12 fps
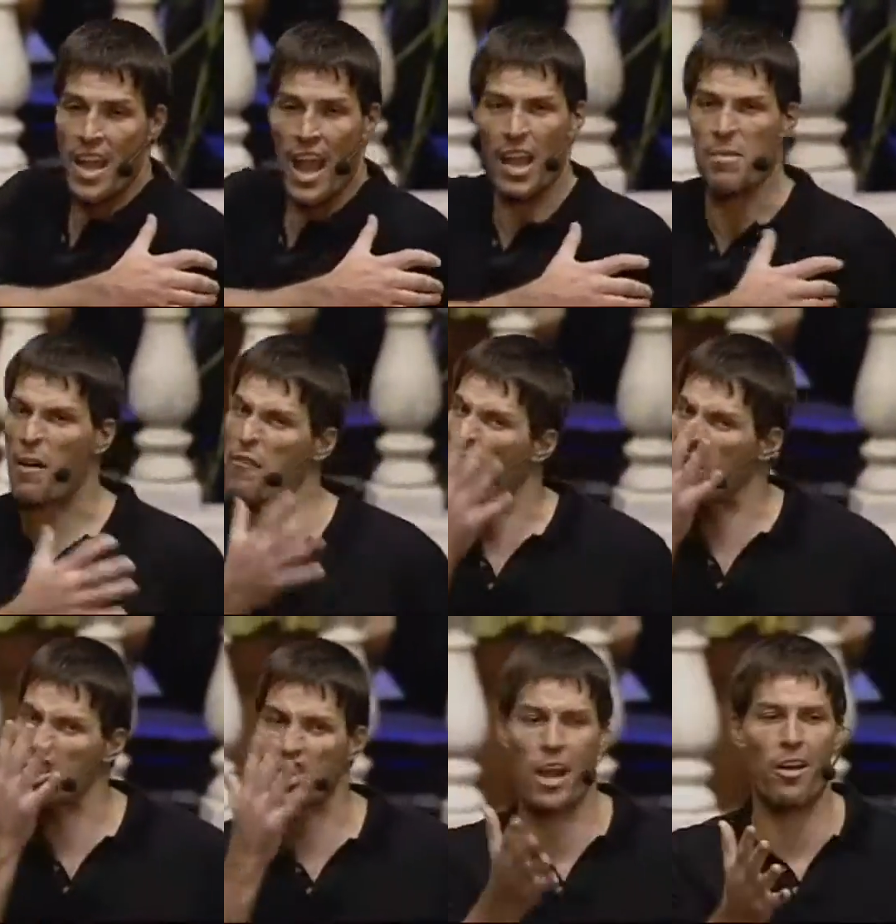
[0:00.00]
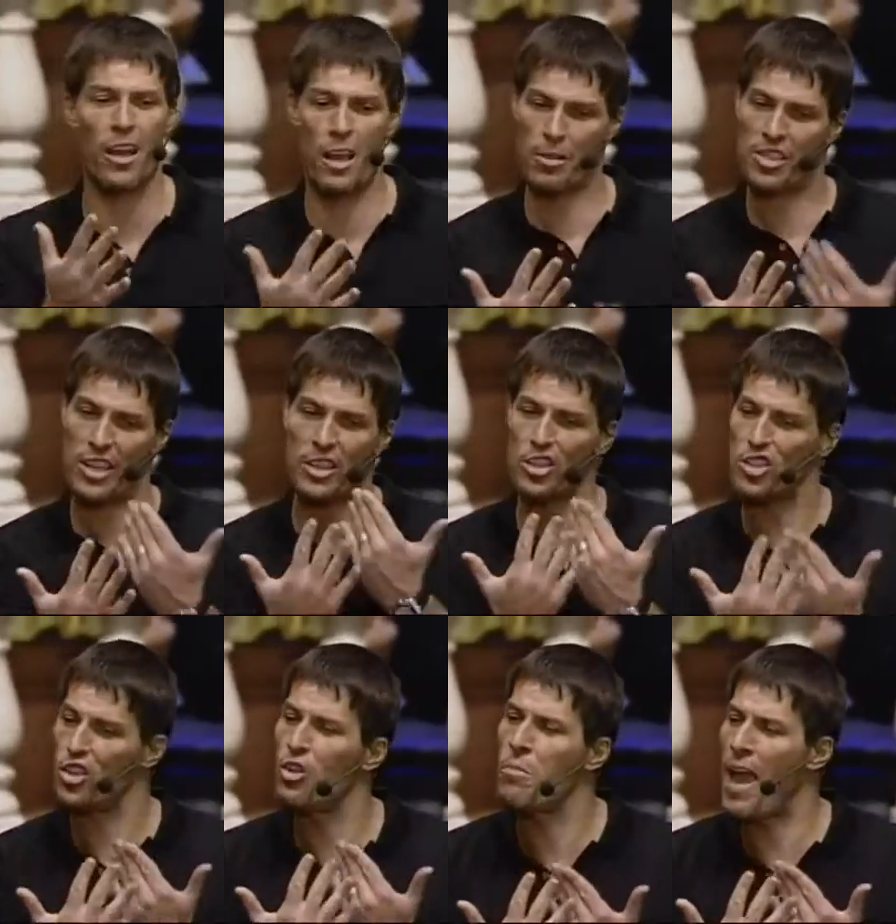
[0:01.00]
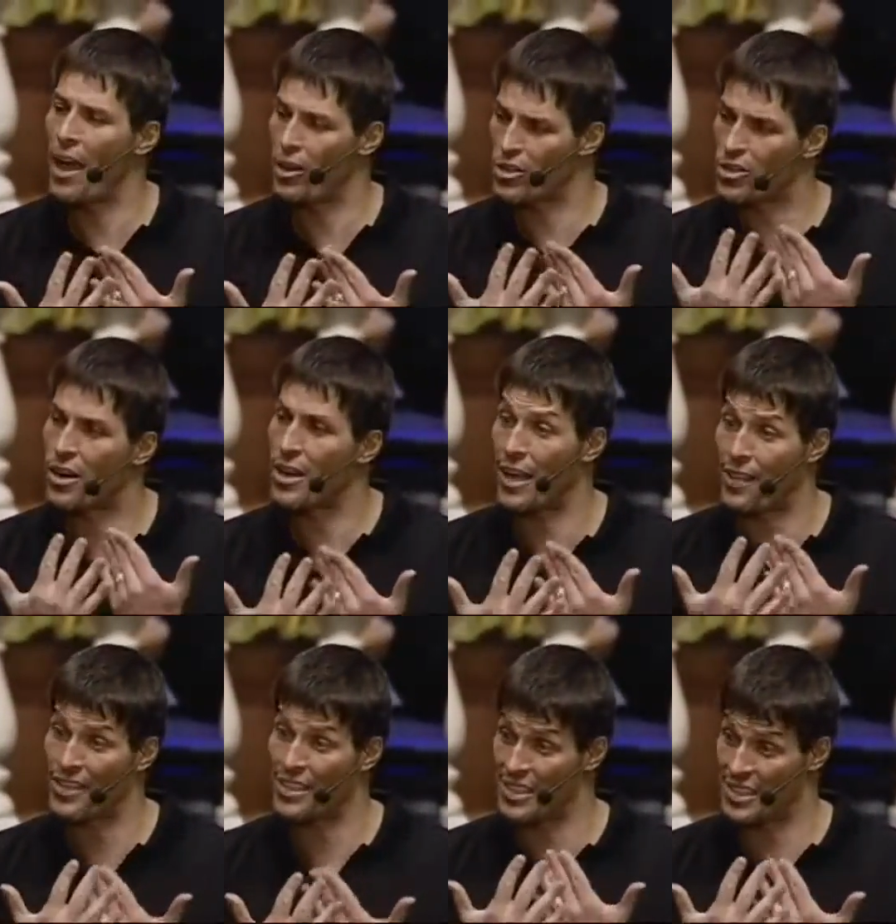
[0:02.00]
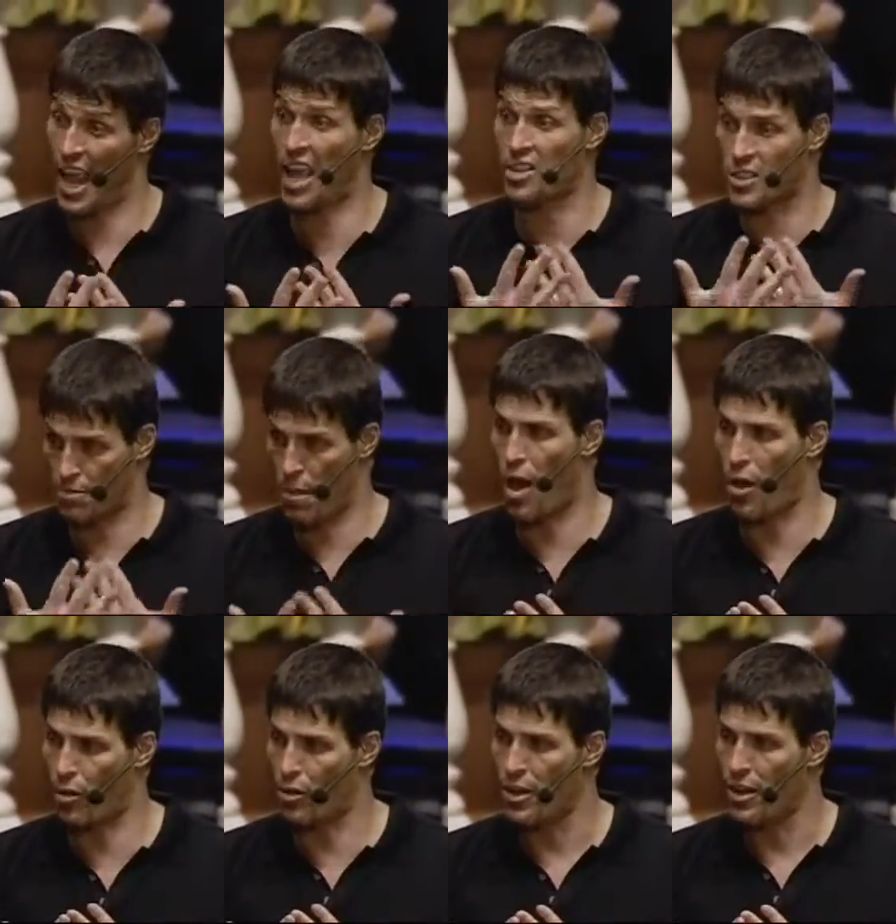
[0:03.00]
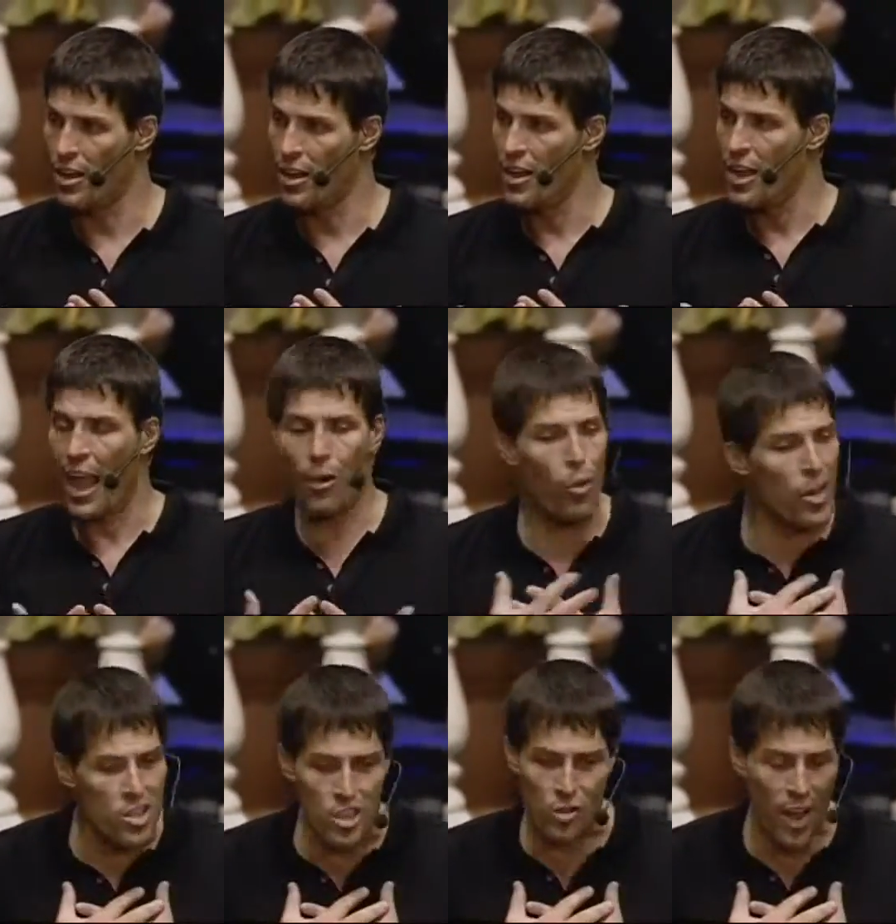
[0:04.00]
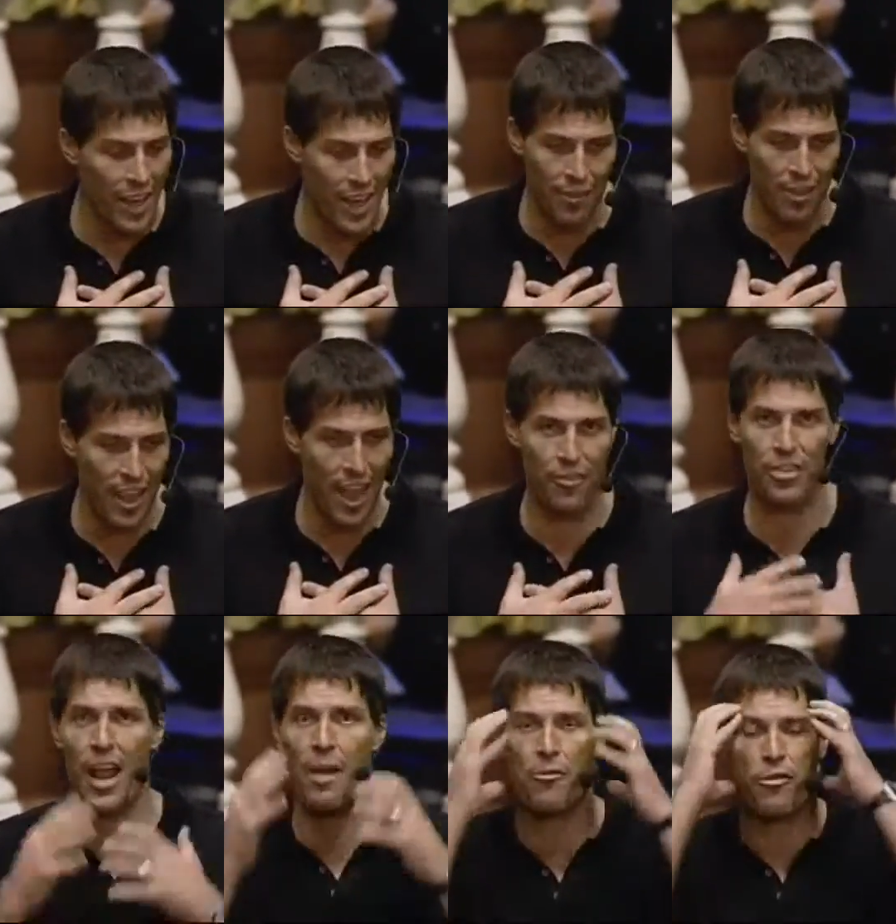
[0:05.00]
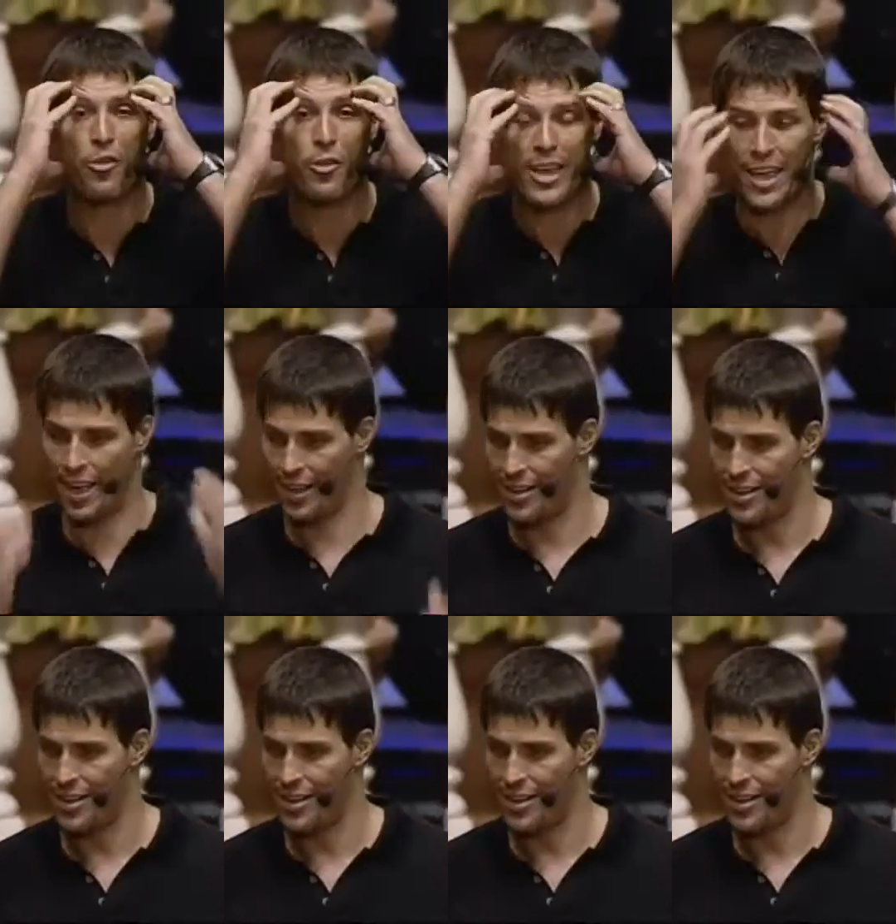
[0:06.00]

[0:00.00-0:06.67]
And then my father's staring at him. It's like these two males starting to get in this intense mode. And one's just trying to give a gift, and I'm freaking.